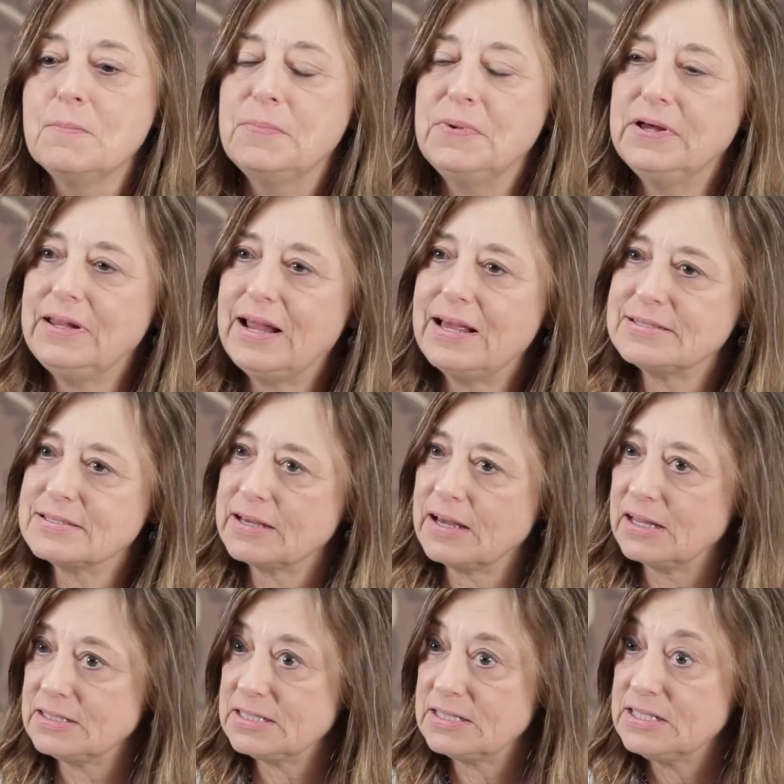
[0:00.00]
But as I
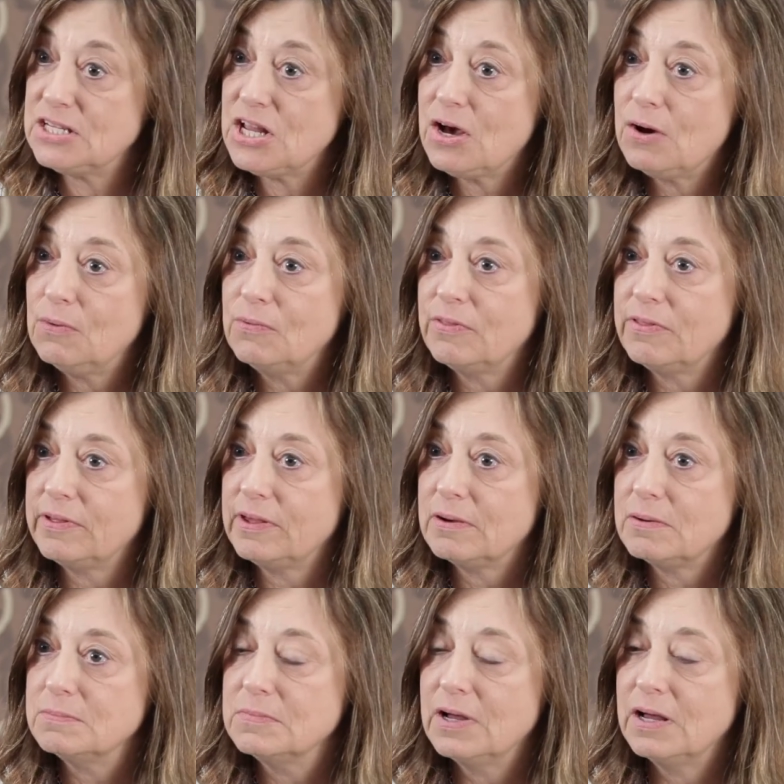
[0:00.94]
got to know
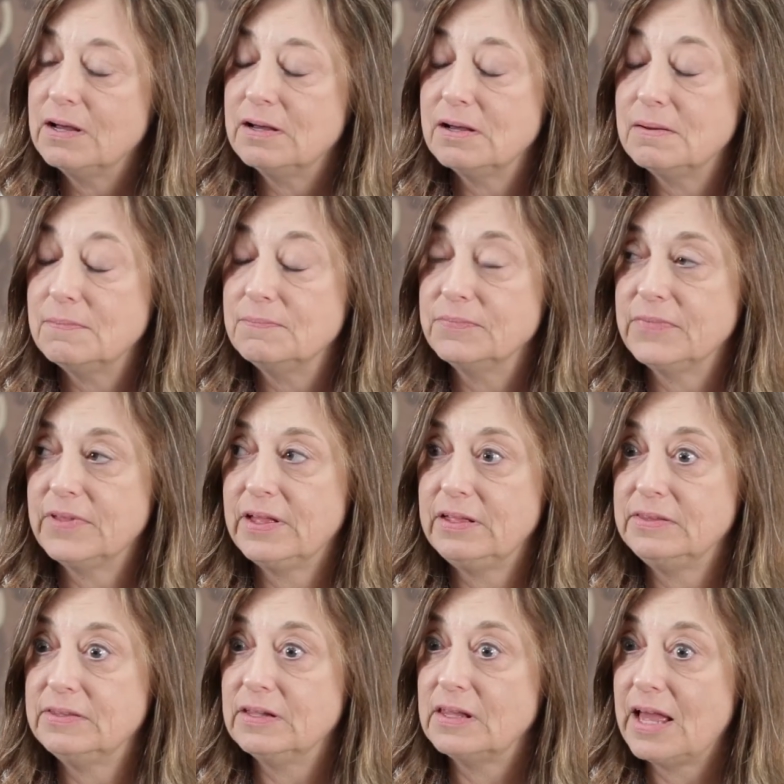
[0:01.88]
them
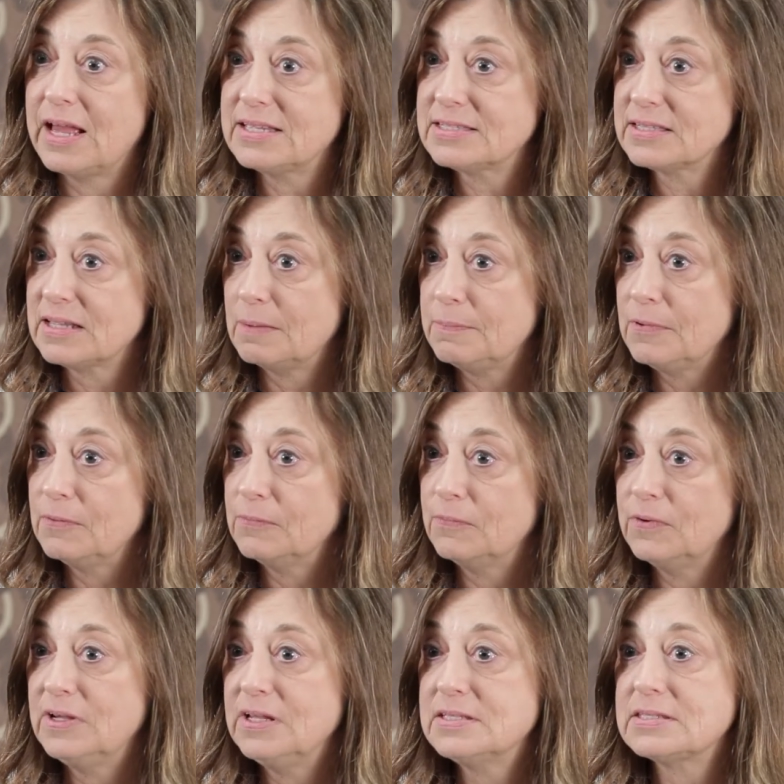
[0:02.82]
in the last couple of
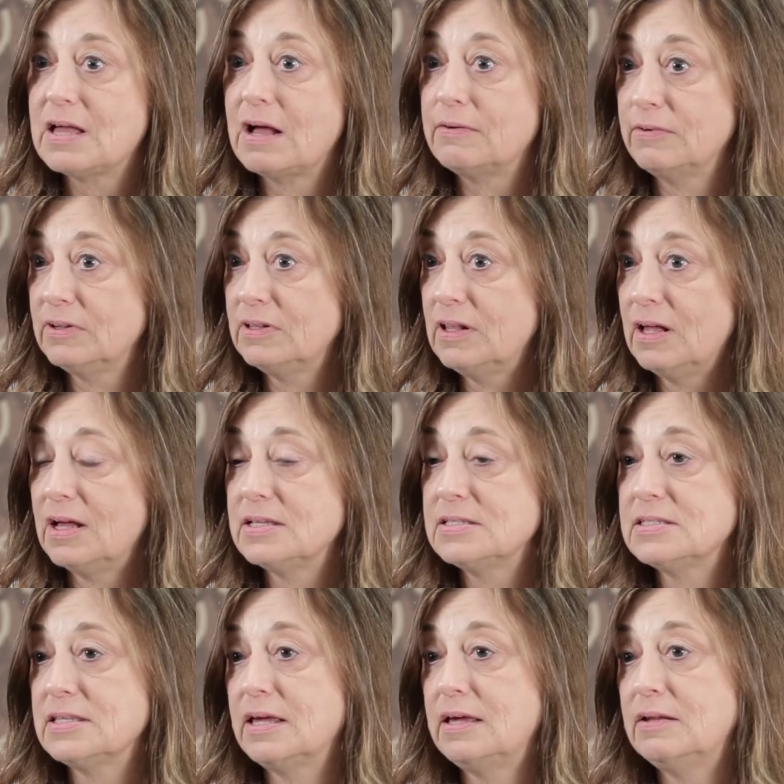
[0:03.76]
weeks, I
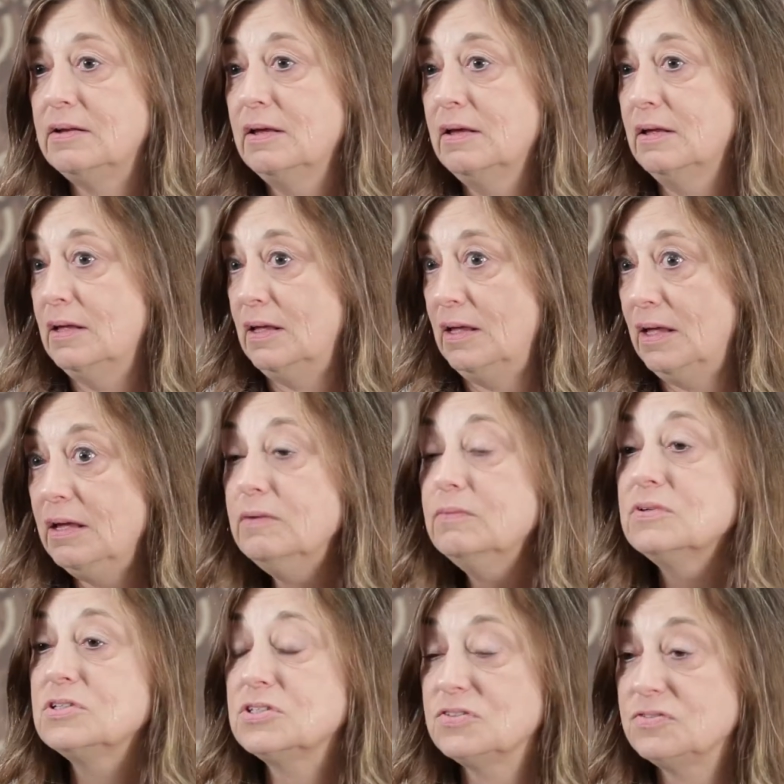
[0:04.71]
realized that he
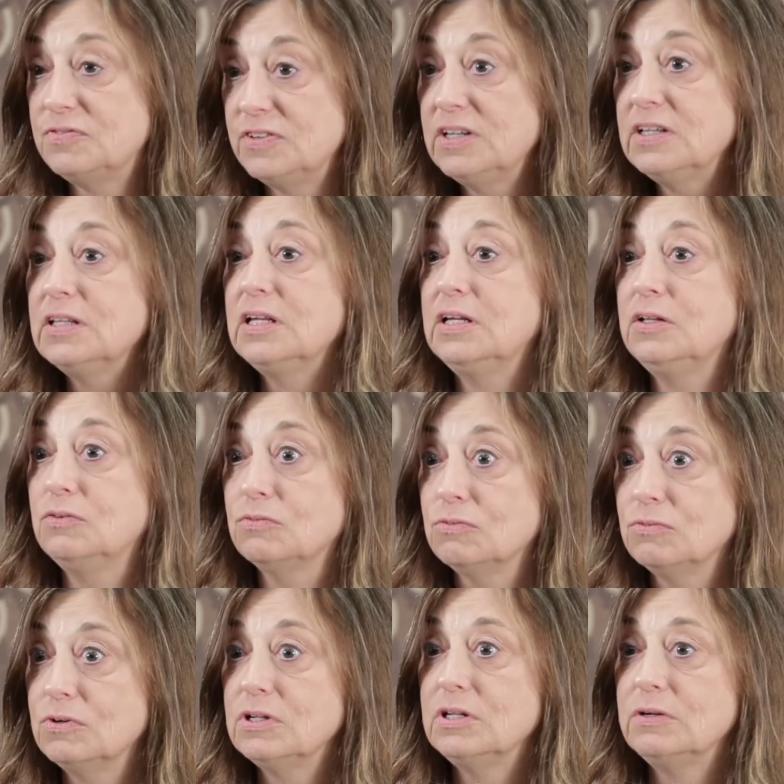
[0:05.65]
was
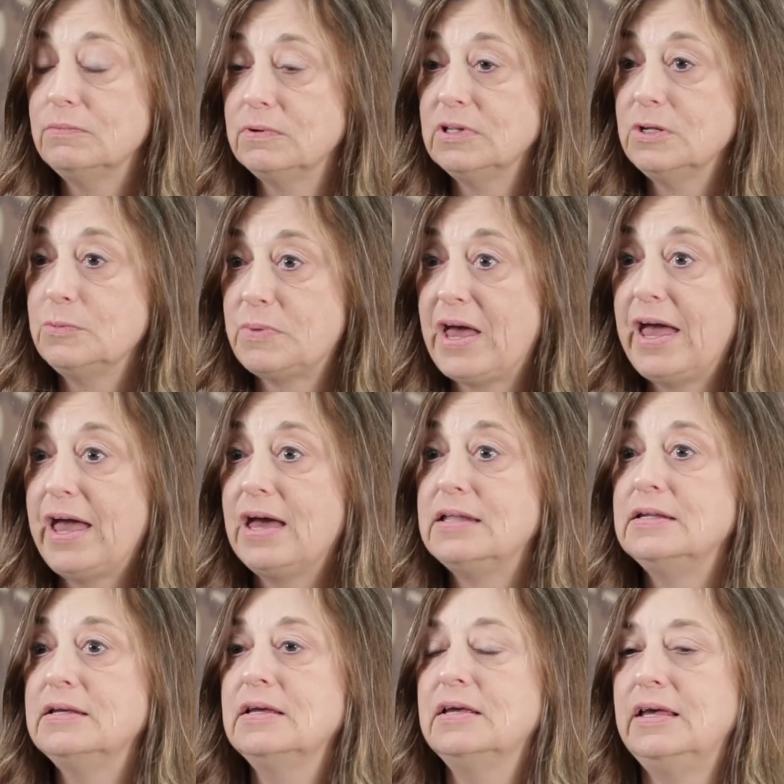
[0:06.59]
feeling really, really
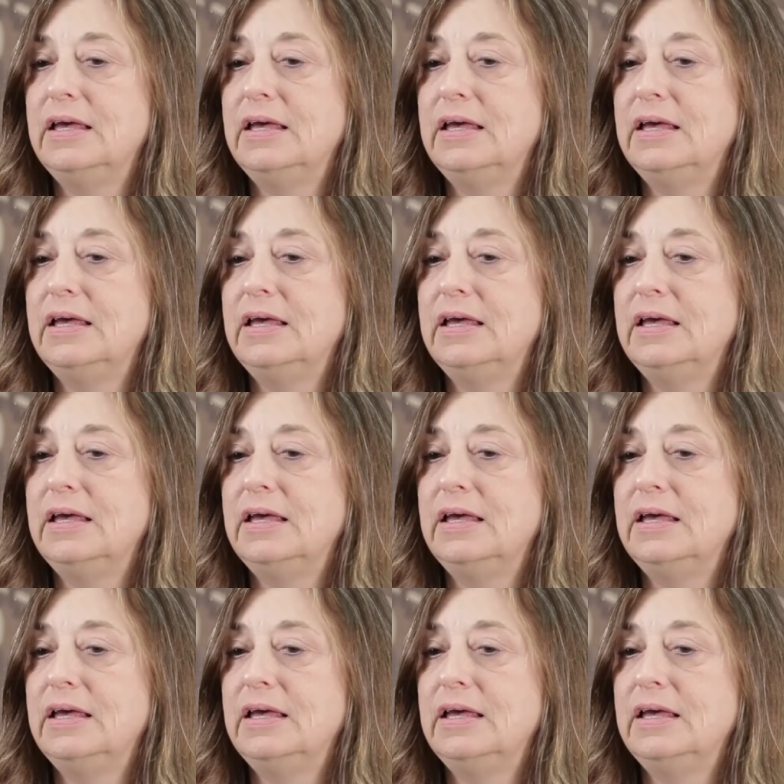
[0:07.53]
bad.